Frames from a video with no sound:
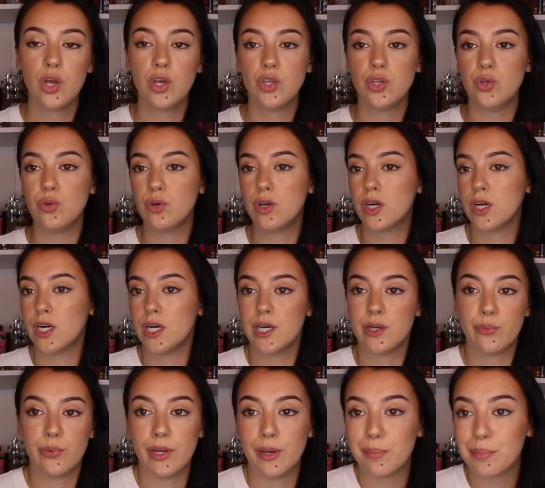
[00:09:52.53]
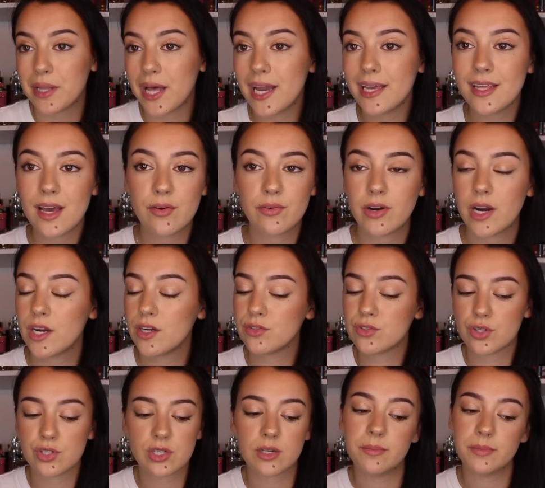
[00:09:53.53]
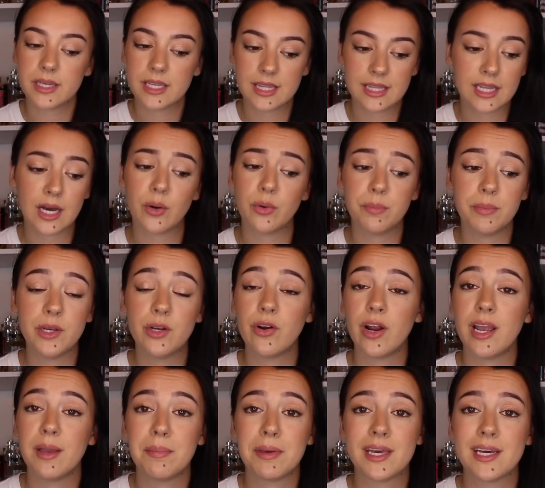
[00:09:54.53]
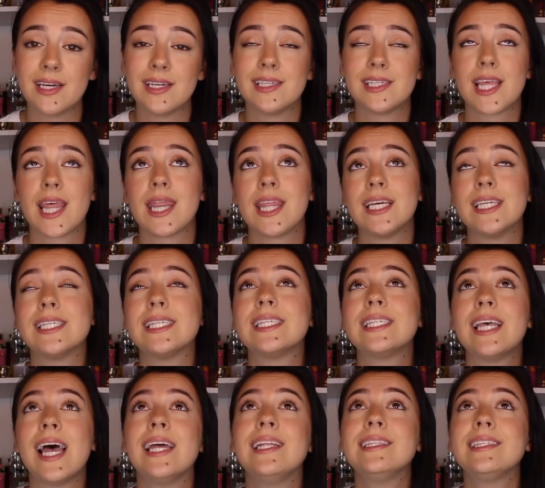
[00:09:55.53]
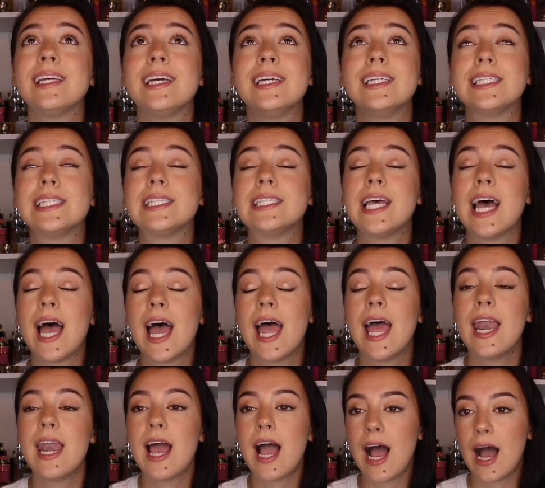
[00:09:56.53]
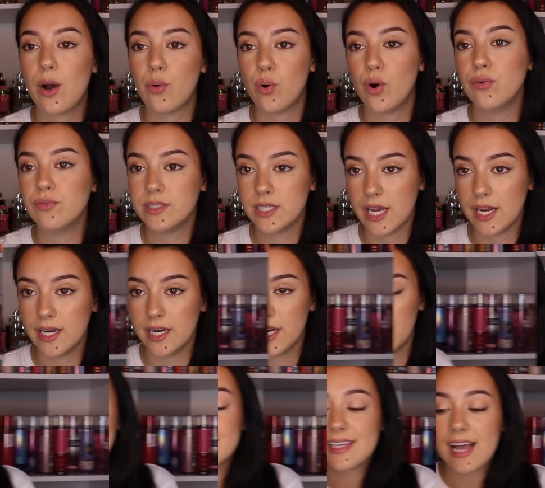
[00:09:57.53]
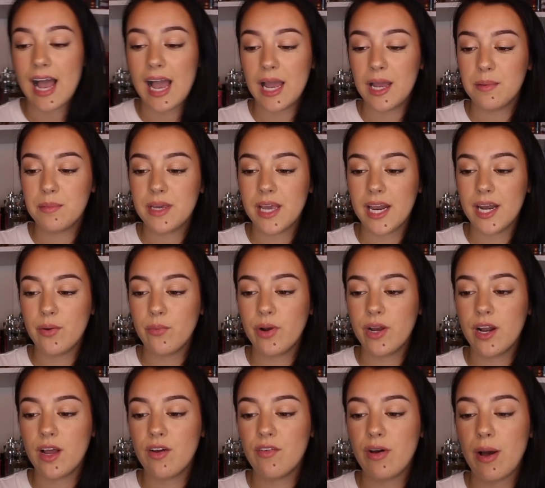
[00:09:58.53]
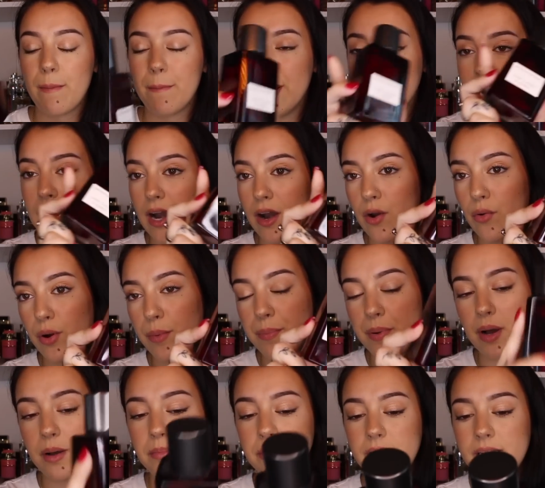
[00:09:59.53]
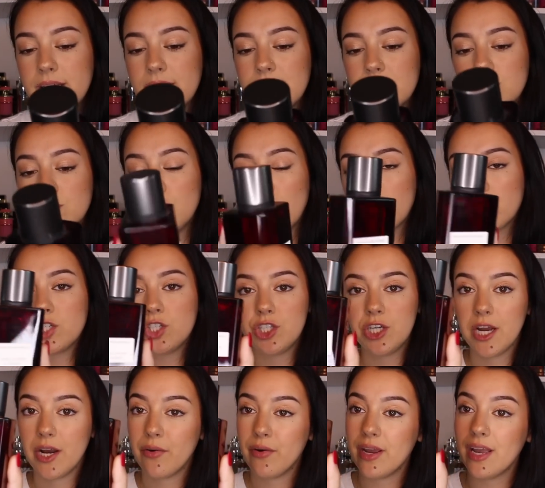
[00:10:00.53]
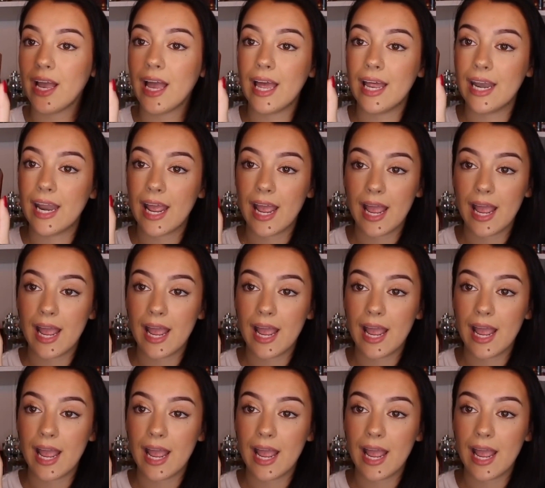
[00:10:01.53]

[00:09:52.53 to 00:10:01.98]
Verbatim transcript: you could reapply that fragrance or something, that would be great because the scent is 10 out of 10. Next, I am getting rid of Banana Republic Dark Cherry and